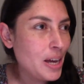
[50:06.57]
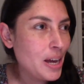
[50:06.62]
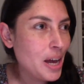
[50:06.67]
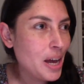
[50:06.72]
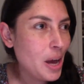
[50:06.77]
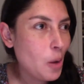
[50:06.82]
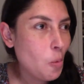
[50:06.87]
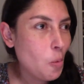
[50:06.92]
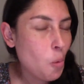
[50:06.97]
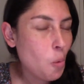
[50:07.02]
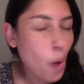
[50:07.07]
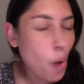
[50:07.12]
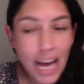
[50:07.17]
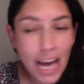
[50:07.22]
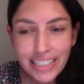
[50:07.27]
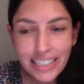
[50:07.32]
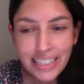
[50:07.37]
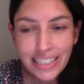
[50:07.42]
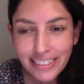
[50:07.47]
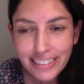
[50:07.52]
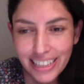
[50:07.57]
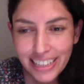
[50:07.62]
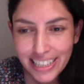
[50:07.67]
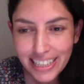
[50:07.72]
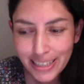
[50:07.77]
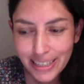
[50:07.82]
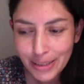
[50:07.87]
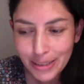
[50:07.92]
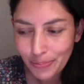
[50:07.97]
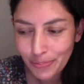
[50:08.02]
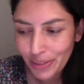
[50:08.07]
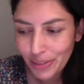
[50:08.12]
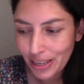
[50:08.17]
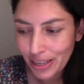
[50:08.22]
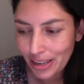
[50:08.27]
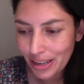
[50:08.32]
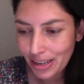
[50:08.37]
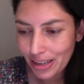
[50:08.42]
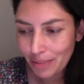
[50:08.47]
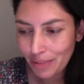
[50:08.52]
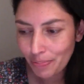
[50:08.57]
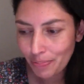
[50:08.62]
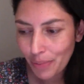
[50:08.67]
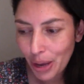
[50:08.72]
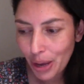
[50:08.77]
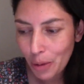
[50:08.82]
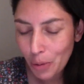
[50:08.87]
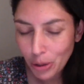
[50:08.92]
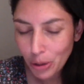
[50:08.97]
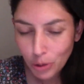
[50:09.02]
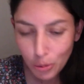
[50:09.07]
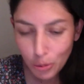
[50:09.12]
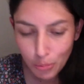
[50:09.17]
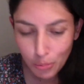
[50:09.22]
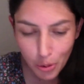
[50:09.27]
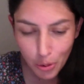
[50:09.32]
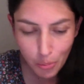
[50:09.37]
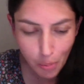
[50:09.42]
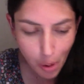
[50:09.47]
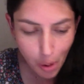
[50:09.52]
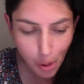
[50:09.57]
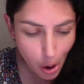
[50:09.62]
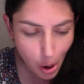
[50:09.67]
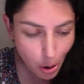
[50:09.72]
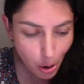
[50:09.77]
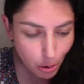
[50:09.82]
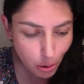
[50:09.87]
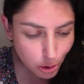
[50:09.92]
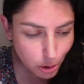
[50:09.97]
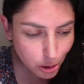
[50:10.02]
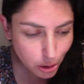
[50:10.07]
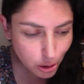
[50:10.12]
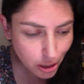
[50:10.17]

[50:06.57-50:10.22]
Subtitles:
one. I want to promote